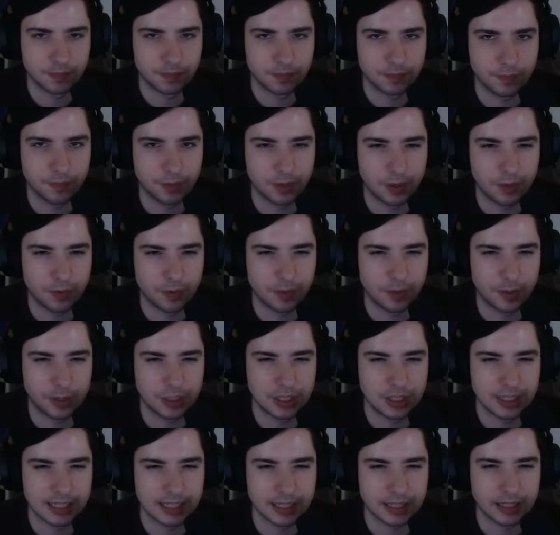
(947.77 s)
How much
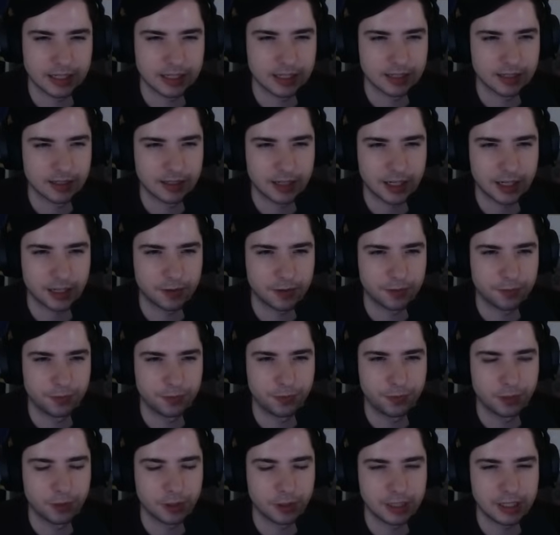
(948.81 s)
is that? Like
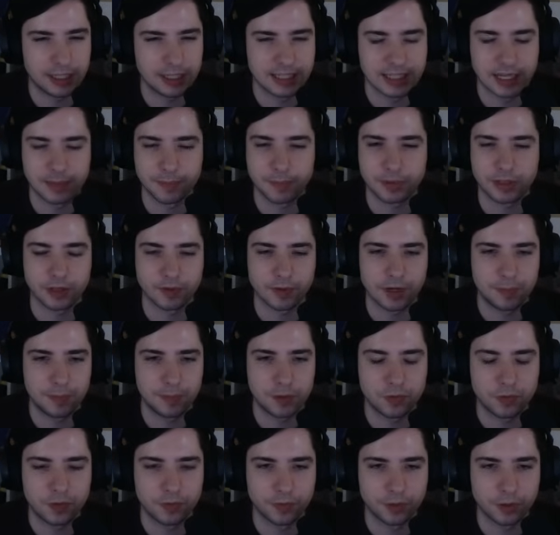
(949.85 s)
40 something, right?
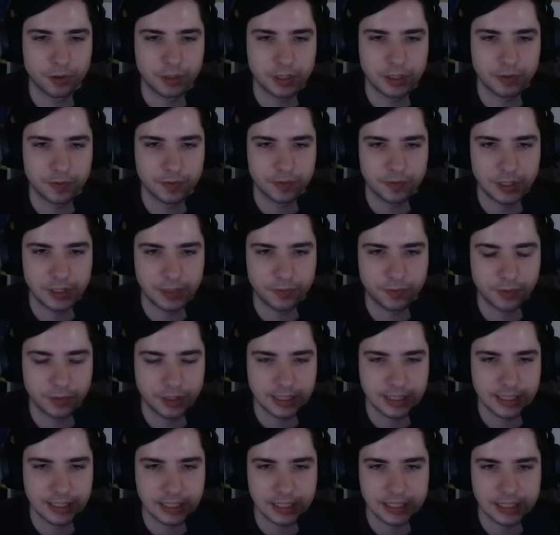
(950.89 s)
Between 40, 50, 40,
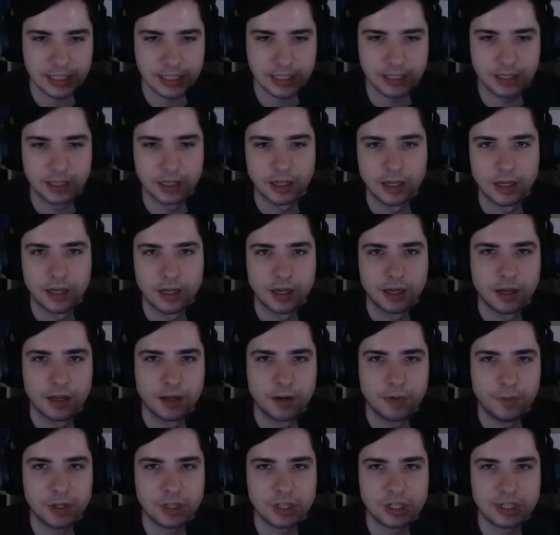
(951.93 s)
60.
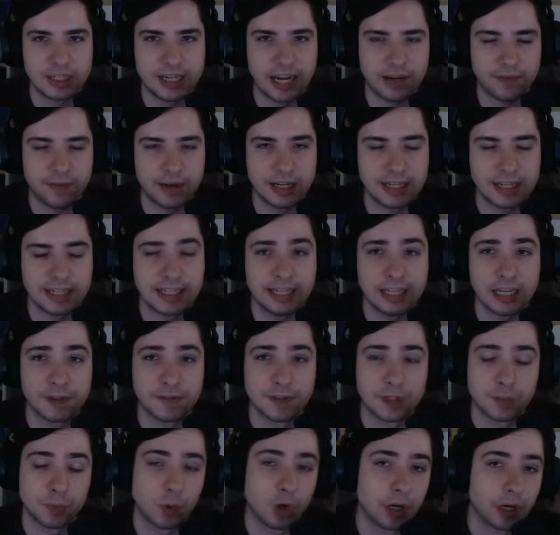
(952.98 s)
Which attack weight still gives
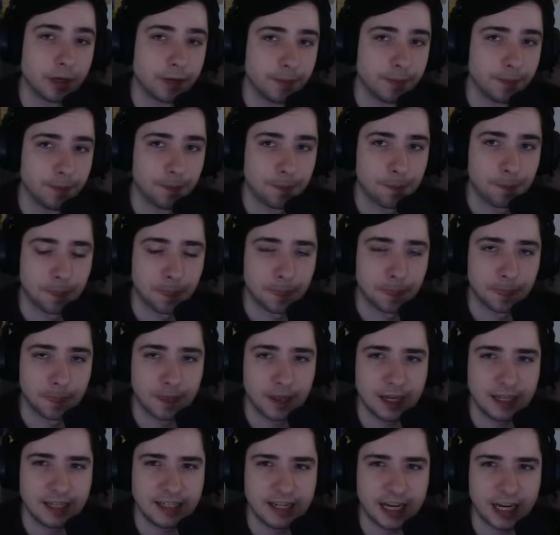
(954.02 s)
more.
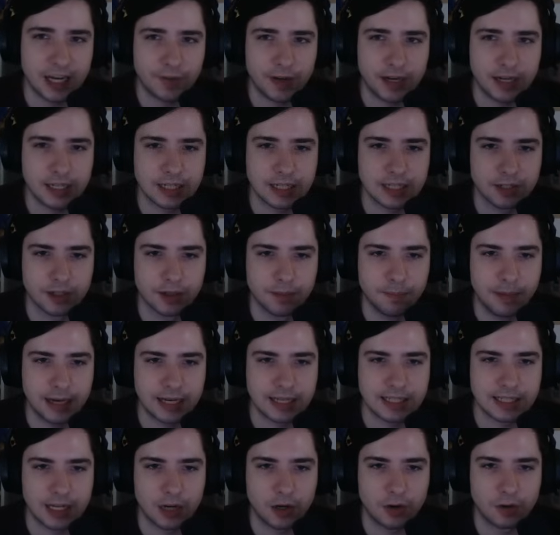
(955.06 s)
Attack weight
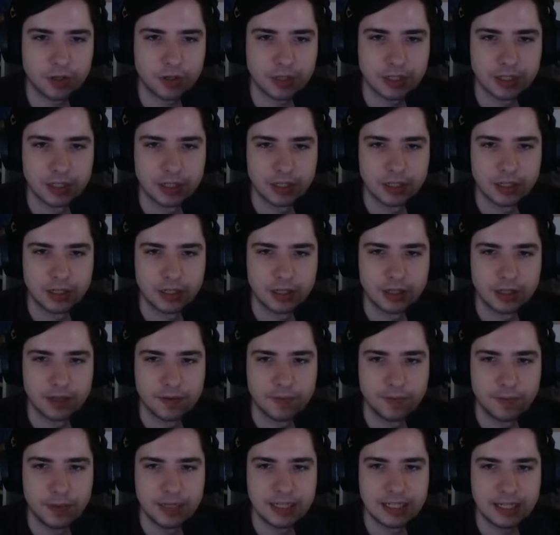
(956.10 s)
maxed out
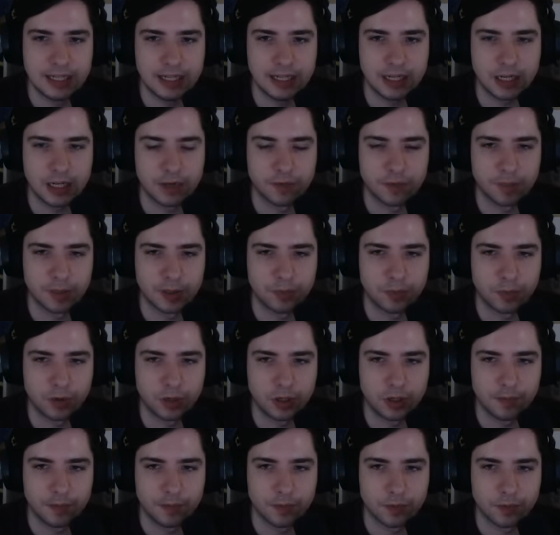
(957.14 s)
will still give a bit
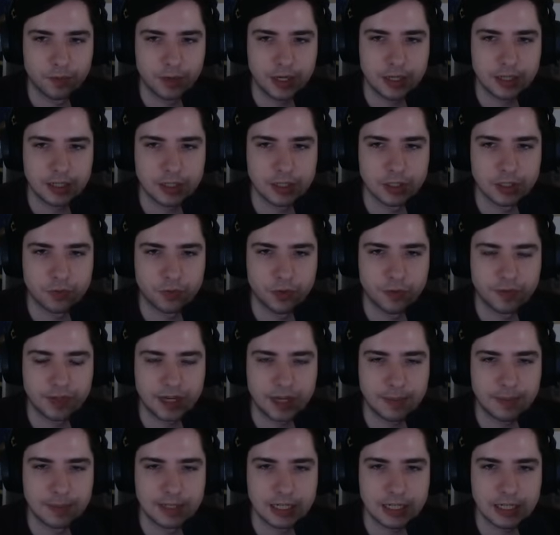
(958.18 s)
more, right? 12
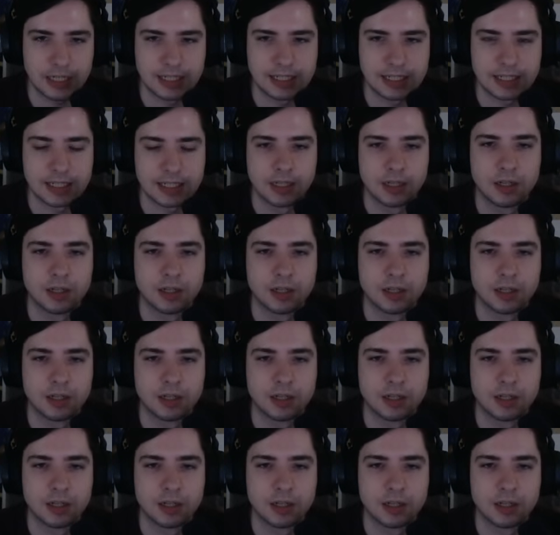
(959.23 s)
times 6.